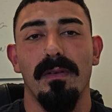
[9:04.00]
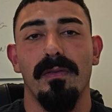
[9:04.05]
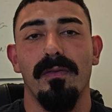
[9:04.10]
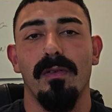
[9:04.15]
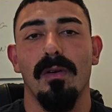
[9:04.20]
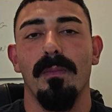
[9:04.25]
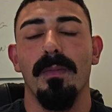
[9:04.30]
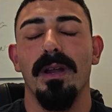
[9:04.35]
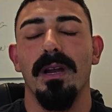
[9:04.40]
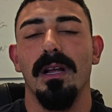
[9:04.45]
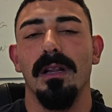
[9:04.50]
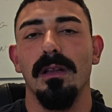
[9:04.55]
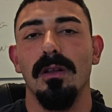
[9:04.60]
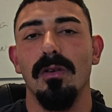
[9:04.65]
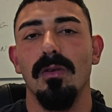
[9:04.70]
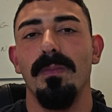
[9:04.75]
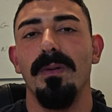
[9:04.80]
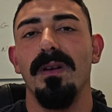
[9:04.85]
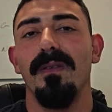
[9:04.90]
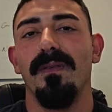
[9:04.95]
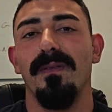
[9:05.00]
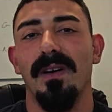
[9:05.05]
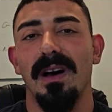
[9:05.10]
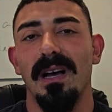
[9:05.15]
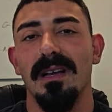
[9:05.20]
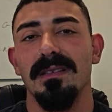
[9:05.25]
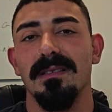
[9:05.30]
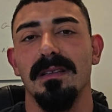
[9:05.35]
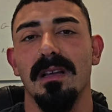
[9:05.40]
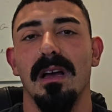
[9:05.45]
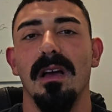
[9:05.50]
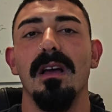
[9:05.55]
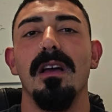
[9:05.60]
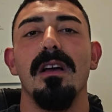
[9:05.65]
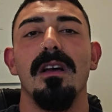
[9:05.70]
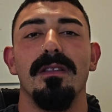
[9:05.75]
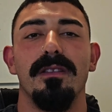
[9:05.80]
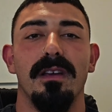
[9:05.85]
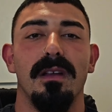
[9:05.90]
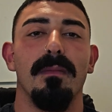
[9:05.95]
from it a little bit faster
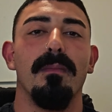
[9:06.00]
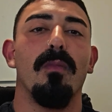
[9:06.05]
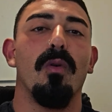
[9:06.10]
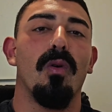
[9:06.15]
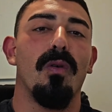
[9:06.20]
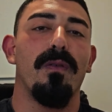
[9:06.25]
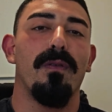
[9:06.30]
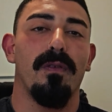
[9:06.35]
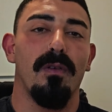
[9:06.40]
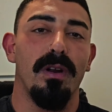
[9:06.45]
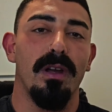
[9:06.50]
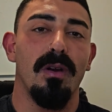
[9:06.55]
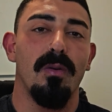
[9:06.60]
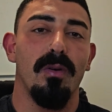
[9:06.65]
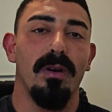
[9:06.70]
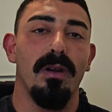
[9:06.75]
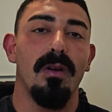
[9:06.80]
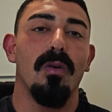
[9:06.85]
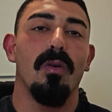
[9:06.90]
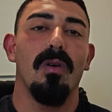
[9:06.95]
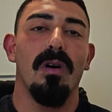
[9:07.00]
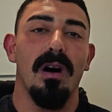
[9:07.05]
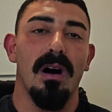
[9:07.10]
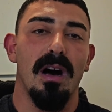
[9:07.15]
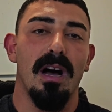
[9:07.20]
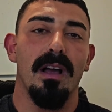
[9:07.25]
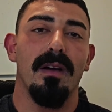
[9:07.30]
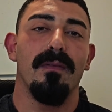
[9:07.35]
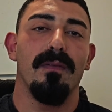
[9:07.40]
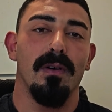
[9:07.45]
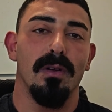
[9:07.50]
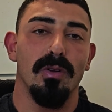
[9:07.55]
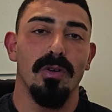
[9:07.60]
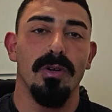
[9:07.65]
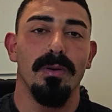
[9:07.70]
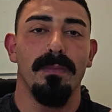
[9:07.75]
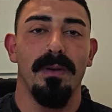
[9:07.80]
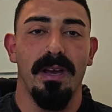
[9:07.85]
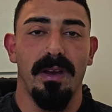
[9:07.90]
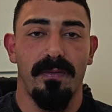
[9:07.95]
than more frequent or higher
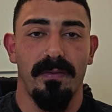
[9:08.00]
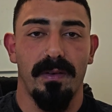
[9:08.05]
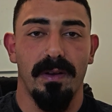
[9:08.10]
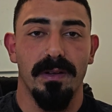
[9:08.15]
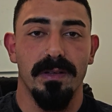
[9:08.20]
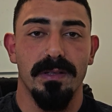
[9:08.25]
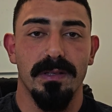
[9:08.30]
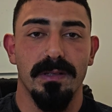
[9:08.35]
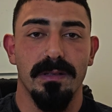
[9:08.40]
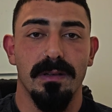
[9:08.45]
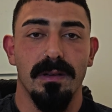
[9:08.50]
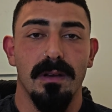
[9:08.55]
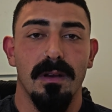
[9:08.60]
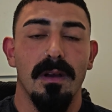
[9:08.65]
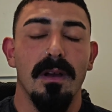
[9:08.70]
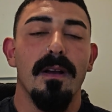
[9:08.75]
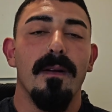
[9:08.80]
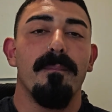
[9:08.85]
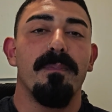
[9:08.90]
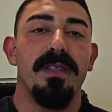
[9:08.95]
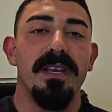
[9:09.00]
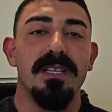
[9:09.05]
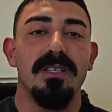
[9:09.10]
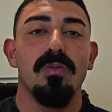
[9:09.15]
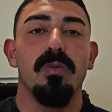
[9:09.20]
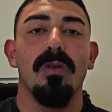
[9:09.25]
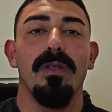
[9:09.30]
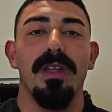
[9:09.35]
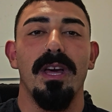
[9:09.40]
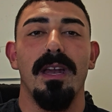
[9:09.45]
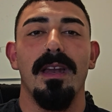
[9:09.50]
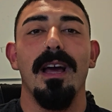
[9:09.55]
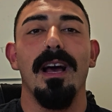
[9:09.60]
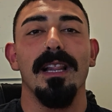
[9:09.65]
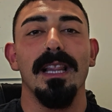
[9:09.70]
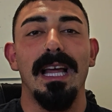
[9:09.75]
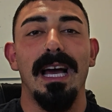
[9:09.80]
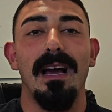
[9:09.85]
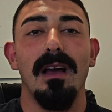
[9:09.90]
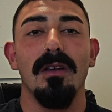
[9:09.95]
volume efforts. This will then
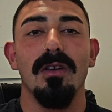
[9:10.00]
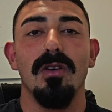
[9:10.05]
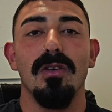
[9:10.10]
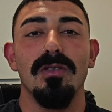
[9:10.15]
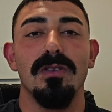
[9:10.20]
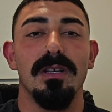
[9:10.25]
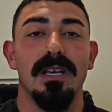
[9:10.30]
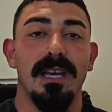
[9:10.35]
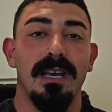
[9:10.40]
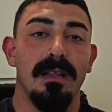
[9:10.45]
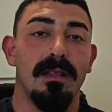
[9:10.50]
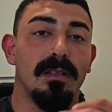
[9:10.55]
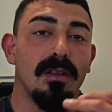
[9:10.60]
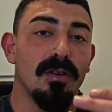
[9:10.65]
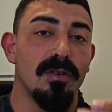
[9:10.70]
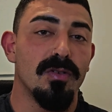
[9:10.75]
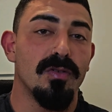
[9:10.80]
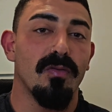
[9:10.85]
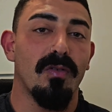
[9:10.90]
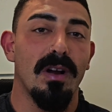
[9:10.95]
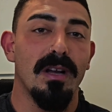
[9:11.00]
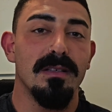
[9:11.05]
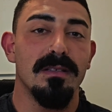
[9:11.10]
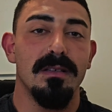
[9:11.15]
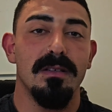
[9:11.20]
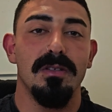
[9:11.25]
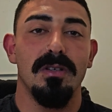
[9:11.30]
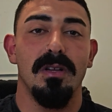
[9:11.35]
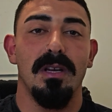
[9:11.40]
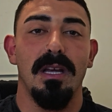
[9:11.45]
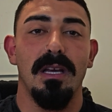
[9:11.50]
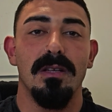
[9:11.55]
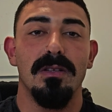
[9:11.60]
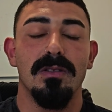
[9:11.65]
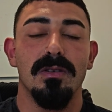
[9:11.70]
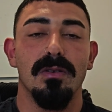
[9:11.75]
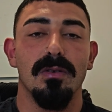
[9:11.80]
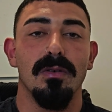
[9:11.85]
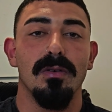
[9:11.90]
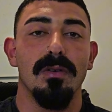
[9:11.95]
allow you to hit those runs as you need
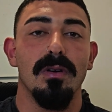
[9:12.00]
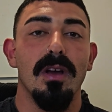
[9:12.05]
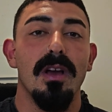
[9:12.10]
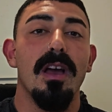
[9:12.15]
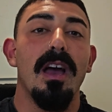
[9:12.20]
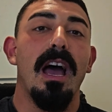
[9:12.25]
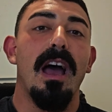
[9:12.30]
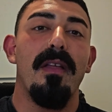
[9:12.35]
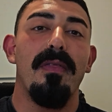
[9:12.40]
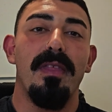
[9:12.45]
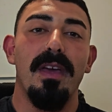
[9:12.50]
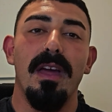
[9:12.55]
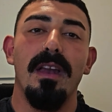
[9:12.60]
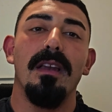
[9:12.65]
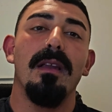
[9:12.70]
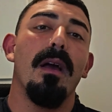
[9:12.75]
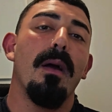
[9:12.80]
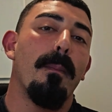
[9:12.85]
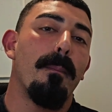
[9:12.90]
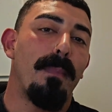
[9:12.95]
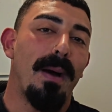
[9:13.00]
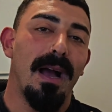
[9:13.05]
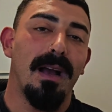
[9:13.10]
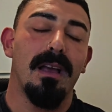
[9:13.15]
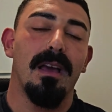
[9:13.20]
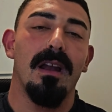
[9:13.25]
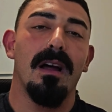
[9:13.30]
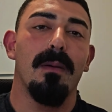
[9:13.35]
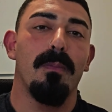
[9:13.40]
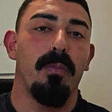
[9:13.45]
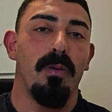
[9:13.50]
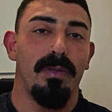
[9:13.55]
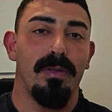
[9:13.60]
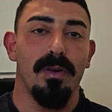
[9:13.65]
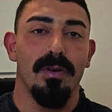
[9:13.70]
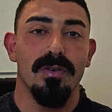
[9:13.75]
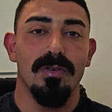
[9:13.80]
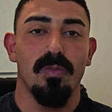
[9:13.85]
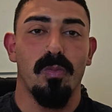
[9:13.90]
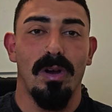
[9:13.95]
to, and then back it up with
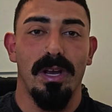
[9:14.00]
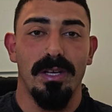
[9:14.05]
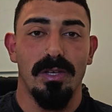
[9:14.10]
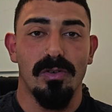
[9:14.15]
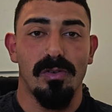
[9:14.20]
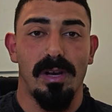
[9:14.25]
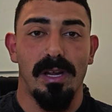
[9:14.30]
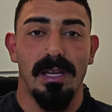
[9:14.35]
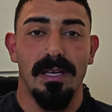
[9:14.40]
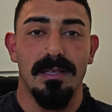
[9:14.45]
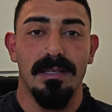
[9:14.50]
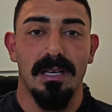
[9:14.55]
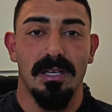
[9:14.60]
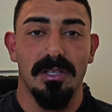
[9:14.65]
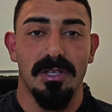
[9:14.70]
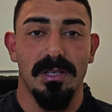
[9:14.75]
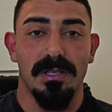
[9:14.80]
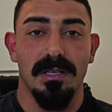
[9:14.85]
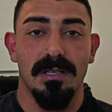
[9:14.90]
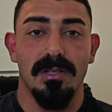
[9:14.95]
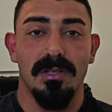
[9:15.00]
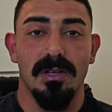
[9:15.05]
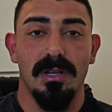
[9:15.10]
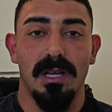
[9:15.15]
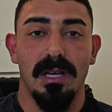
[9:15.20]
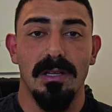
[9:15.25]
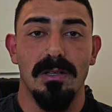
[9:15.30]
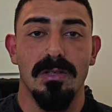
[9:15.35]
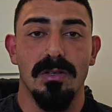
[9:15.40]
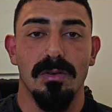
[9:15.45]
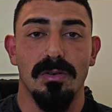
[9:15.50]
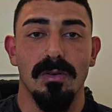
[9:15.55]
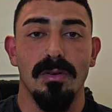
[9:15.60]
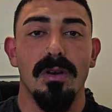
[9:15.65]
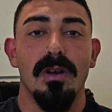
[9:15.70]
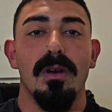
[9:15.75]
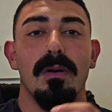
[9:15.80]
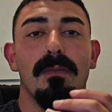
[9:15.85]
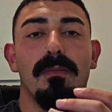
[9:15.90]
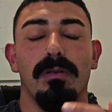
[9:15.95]
those weight training sessions as you need to,
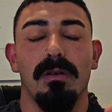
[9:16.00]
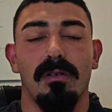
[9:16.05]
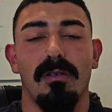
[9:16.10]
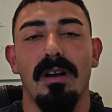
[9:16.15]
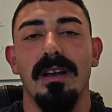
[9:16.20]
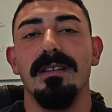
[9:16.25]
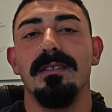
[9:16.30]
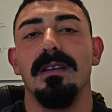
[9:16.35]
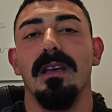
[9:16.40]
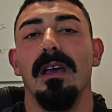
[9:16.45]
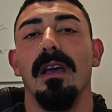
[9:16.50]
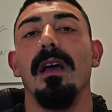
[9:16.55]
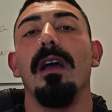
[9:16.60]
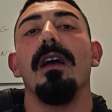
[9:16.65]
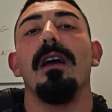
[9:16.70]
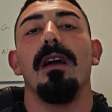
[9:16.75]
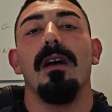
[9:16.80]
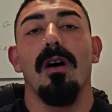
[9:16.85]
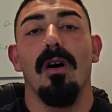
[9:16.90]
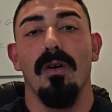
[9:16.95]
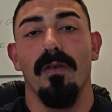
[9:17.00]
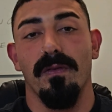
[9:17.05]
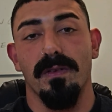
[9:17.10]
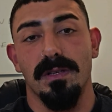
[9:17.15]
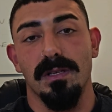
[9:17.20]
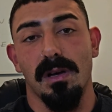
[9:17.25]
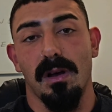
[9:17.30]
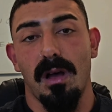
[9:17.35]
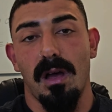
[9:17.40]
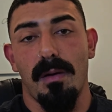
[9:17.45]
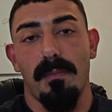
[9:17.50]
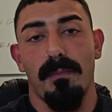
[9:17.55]
progressing over time.